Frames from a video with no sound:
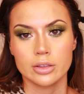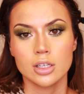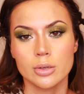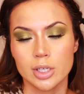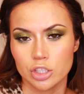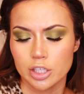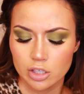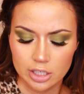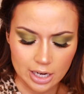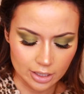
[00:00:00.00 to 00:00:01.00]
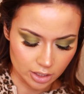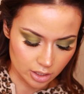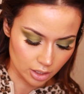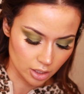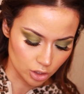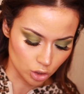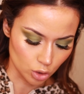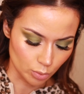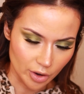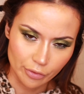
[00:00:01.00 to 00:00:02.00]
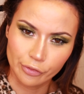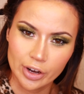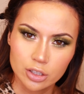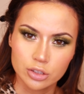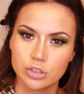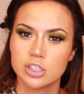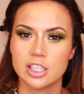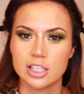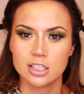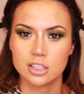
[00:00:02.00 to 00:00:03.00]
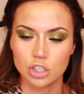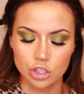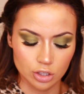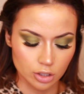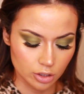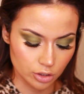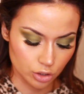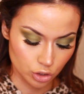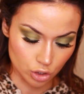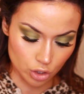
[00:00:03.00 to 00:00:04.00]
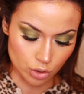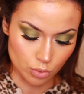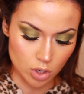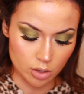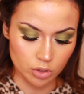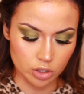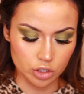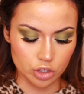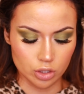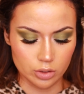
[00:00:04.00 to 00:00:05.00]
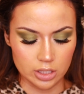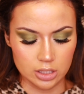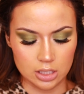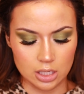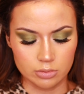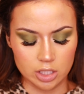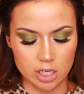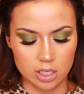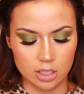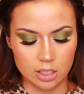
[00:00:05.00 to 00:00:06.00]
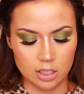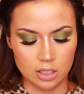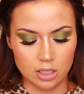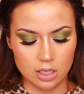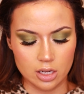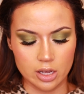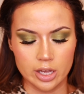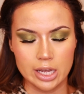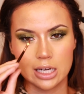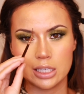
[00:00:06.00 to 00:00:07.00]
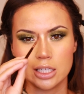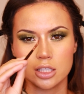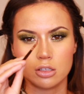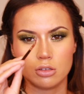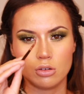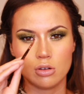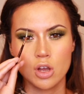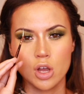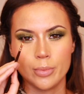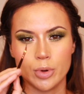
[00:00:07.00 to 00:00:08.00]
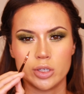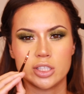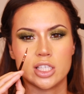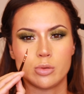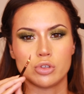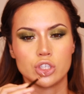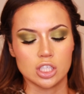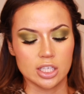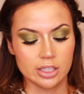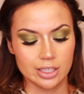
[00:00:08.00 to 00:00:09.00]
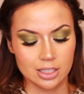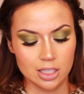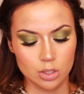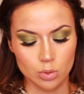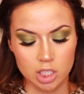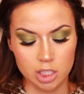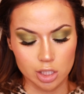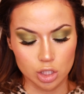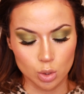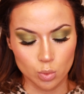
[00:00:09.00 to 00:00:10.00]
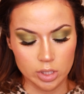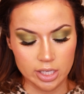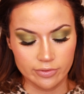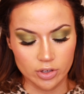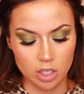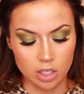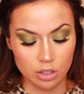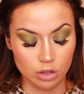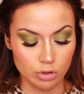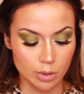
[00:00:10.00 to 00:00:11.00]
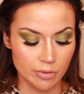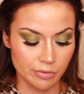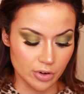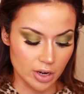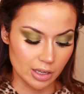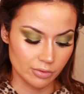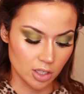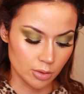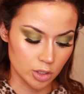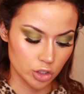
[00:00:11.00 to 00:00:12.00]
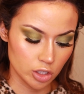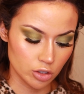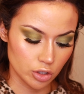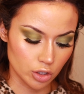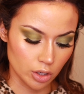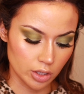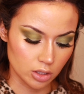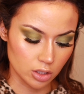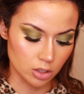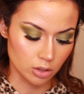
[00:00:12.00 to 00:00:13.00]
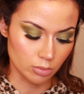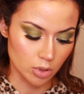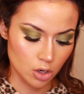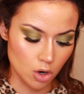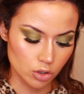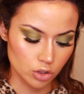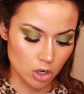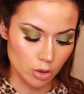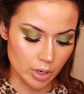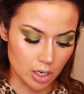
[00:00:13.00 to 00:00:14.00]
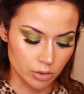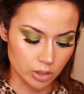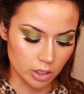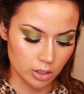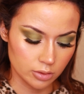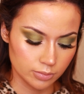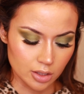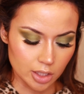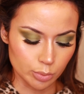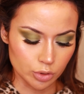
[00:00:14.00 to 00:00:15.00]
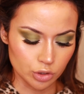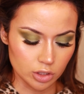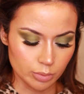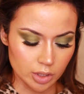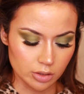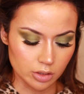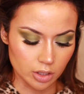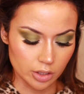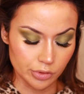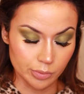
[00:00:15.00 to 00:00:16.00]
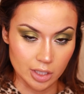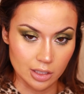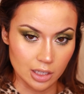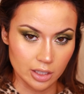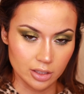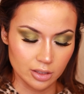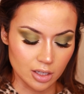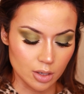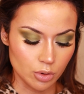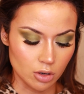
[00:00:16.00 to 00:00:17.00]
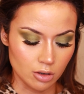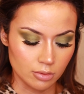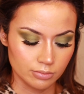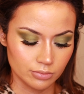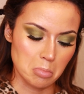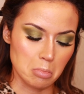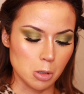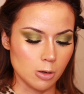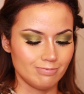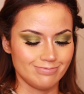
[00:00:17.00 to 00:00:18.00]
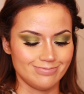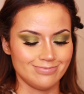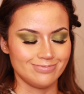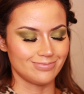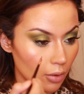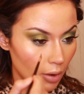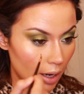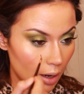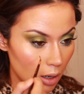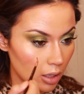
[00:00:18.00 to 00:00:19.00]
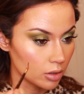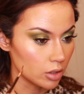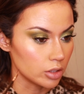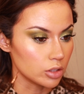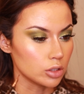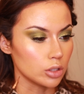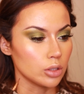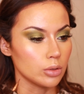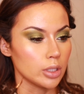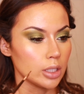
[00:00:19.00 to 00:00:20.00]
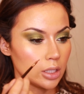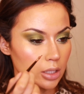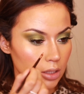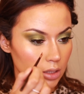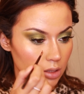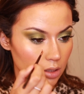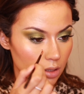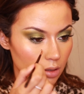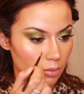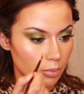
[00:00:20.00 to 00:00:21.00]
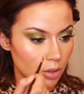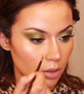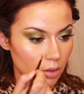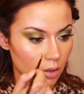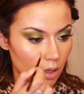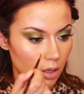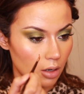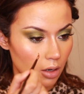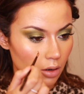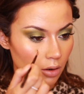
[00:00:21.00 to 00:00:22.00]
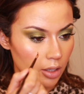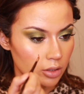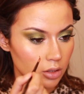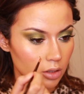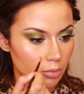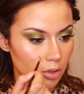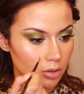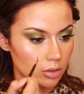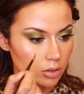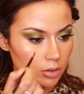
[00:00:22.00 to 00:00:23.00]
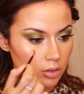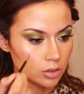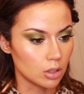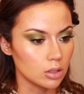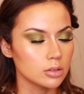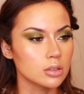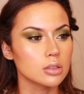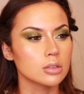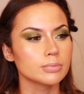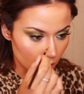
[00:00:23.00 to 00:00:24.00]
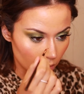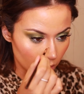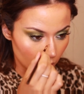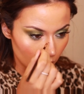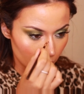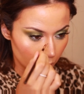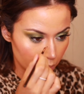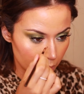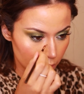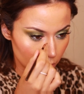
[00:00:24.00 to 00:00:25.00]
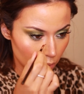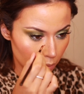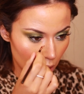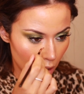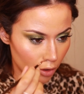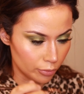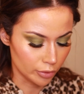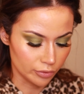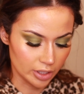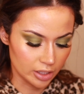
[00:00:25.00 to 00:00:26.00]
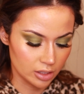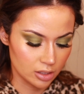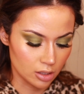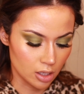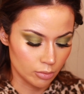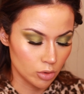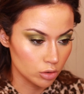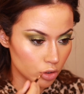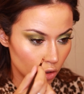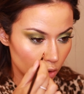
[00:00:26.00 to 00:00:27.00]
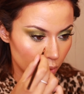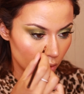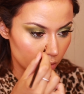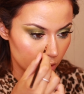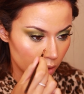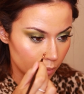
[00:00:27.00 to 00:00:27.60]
I think I'm actually going to add some freckles to this look. So what I'm going to do is I'm taking a little pointy brush like this. This one is the Zoeva 315, and I'm literally going to go into some contour powder. This brush is a bit dirty from that liner that I put on, but right, all I'm going to do is put random dots on the middle part of my face, and I'm not too bothered